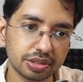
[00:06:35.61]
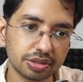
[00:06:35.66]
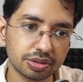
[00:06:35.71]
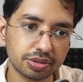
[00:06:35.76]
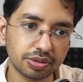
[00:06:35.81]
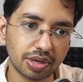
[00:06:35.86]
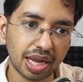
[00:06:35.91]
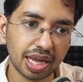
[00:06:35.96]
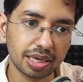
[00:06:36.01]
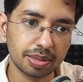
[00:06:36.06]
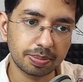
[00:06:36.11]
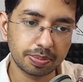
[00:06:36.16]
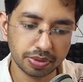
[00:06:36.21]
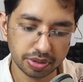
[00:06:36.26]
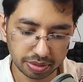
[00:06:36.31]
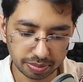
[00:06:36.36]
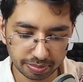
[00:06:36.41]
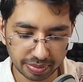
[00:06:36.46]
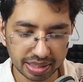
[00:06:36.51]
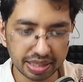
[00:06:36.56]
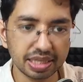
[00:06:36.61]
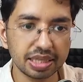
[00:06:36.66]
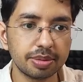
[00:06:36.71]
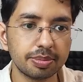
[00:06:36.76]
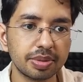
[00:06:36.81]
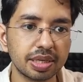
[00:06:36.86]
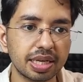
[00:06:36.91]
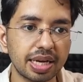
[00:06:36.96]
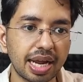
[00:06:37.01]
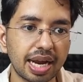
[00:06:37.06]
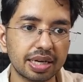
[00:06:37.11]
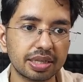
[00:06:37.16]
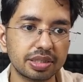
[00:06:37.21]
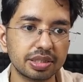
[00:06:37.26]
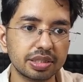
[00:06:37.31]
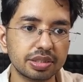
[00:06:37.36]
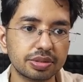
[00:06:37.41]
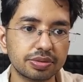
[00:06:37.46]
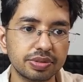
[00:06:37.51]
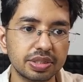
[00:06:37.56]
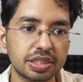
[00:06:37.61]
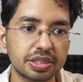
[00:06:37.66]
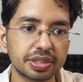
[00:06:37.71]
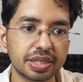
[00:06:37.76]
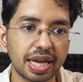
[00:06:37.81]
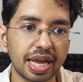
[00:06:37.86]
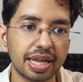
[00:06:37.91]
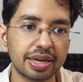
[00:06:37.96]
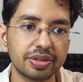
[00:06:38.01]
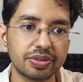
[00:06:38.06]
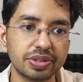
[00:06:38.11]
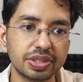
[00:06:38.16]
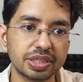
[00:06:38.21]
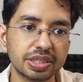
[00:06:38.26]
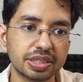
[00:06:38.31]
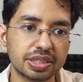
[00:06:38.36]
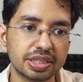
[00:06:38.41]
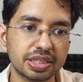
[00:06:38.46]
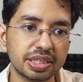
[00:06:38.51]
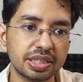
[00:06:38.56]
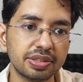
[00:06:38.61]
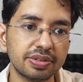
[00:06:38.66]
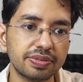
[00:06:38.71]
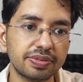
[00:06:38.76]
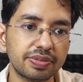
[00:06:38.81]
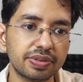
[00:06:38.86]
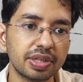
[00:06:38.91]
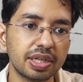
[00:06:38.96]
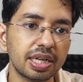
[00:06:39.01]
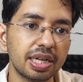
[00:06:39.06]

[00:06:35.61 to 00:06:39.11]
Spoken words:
So I'll put my email address which can receive